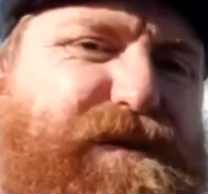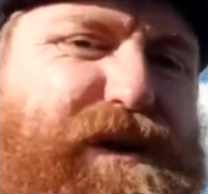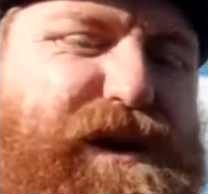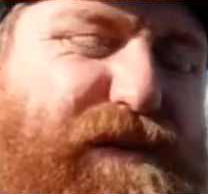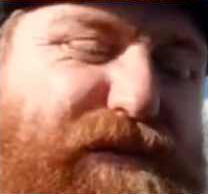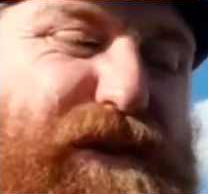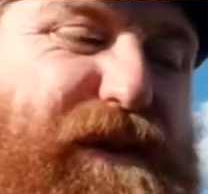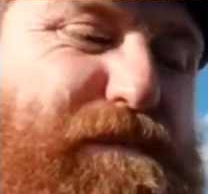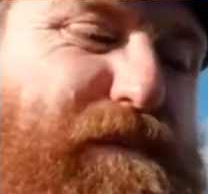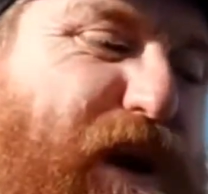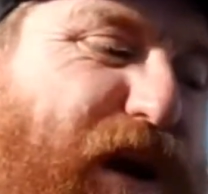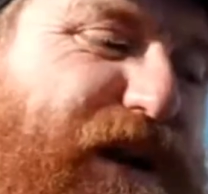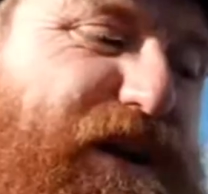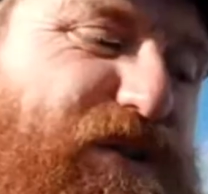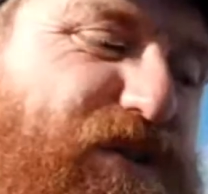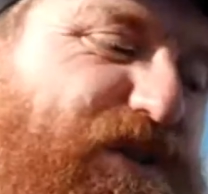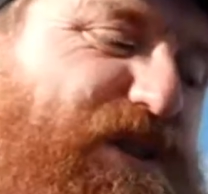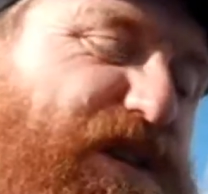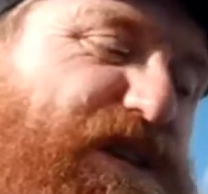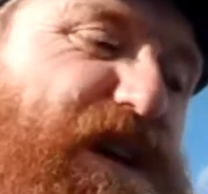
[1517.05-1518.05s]
And I think
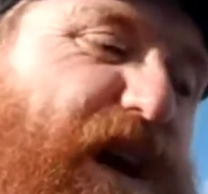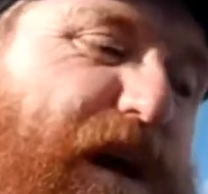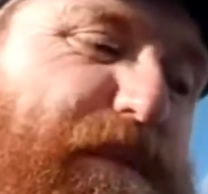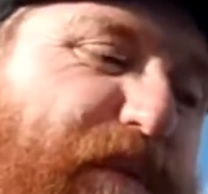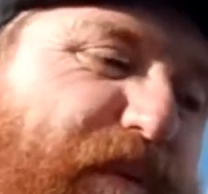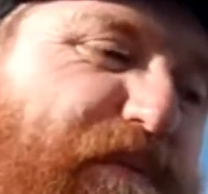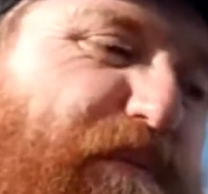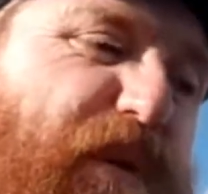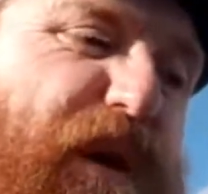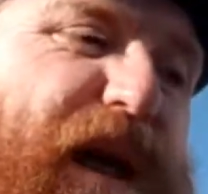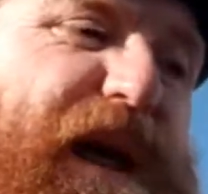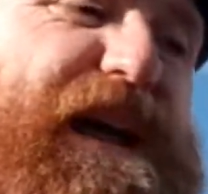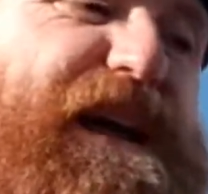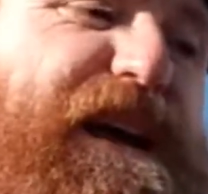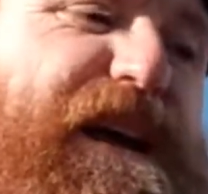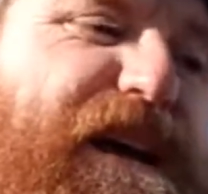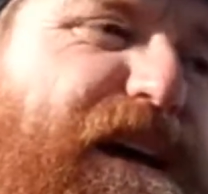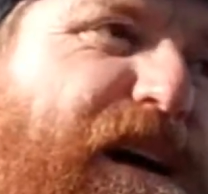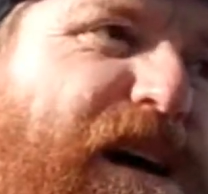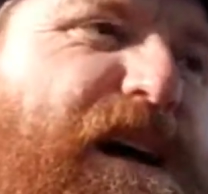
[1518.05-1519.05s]
Michael's the type of
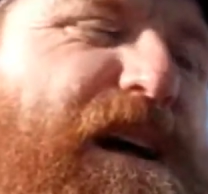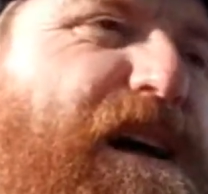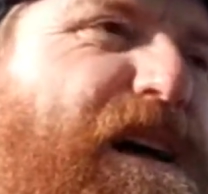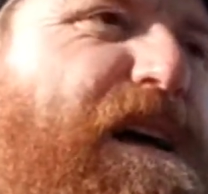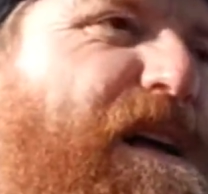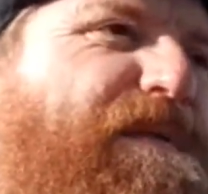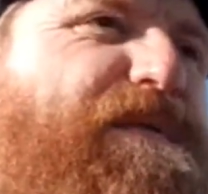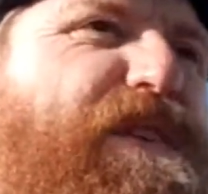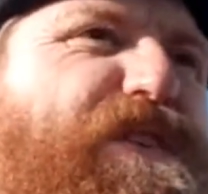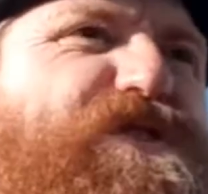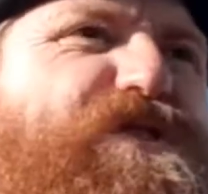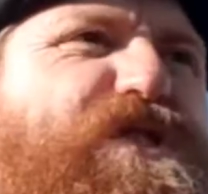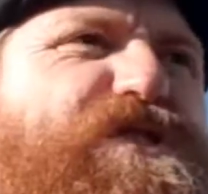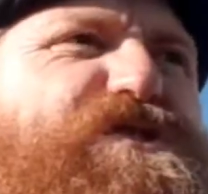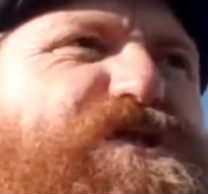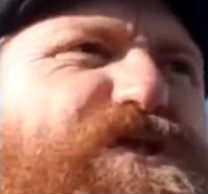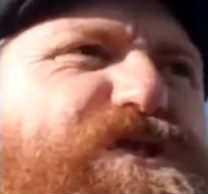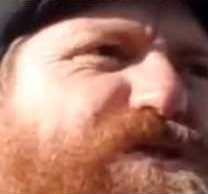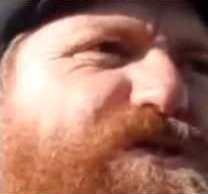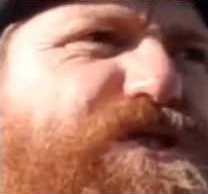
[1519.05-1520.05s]
player that
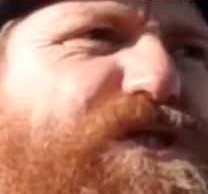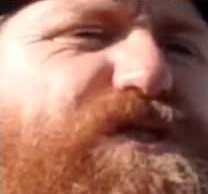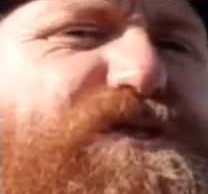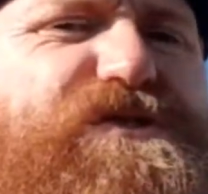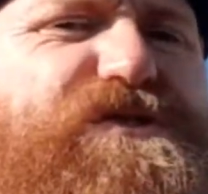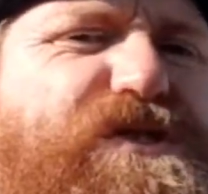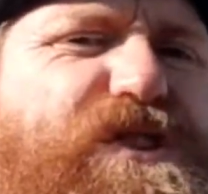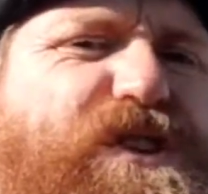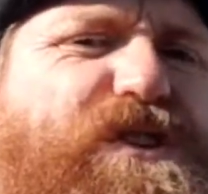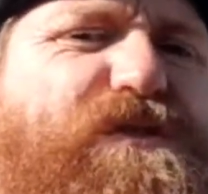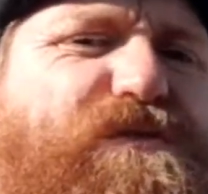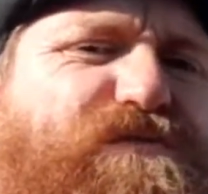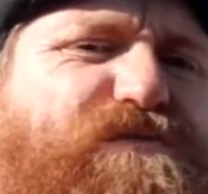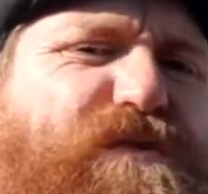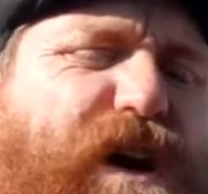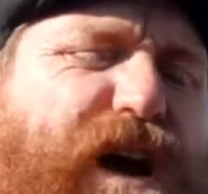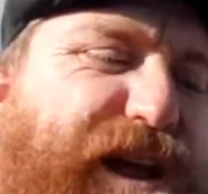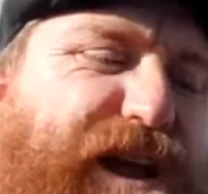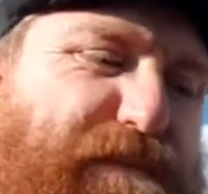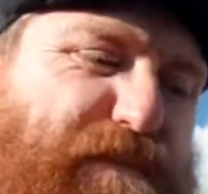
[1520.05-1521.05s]
doesn't just
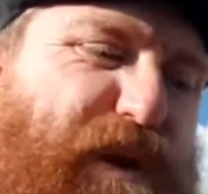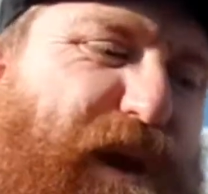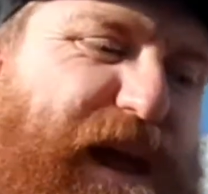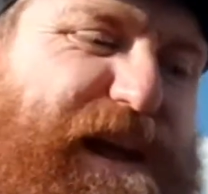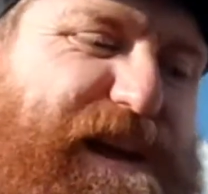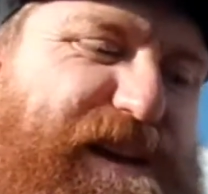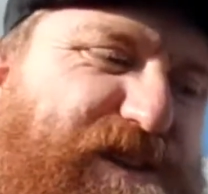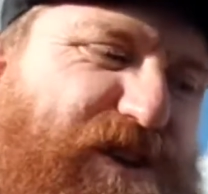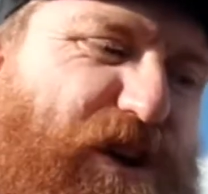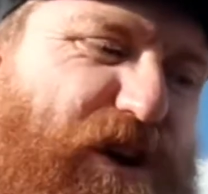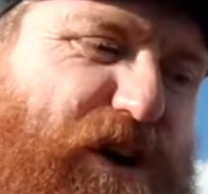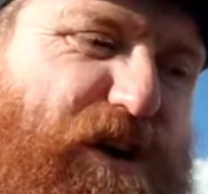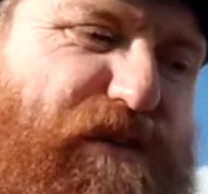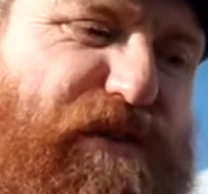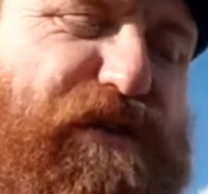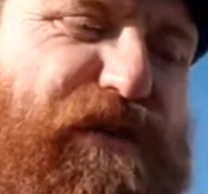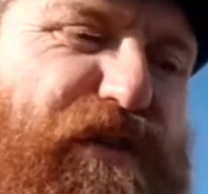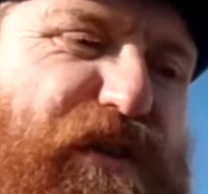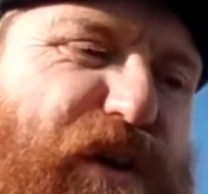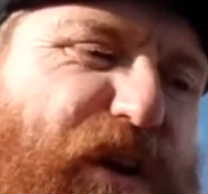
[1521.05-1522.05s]
write players
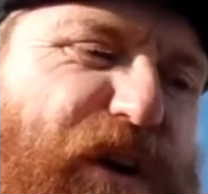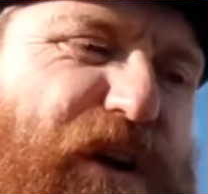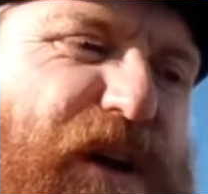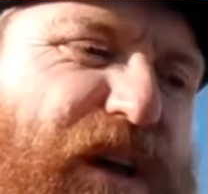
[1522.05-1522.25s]
off